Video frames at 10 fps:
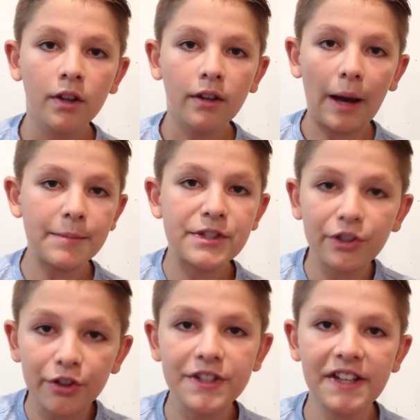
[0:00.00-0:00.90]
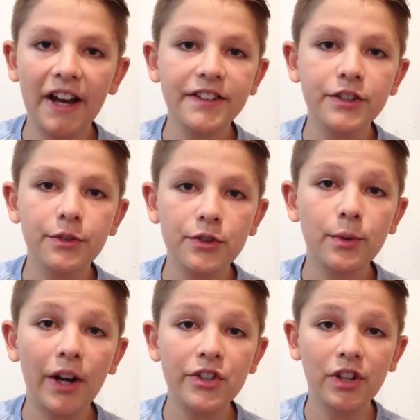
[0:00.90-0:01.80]
I'm seriously asking you this
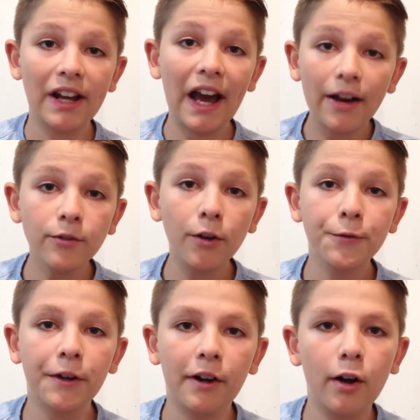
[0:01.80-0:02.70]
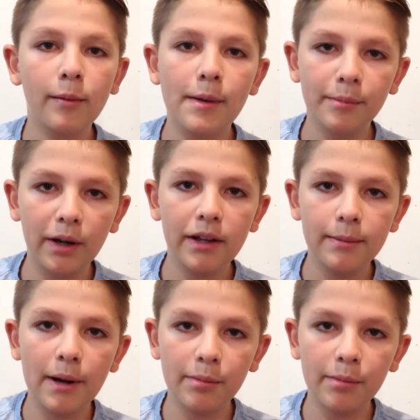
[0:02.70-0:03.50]
question. I have not figured it out in my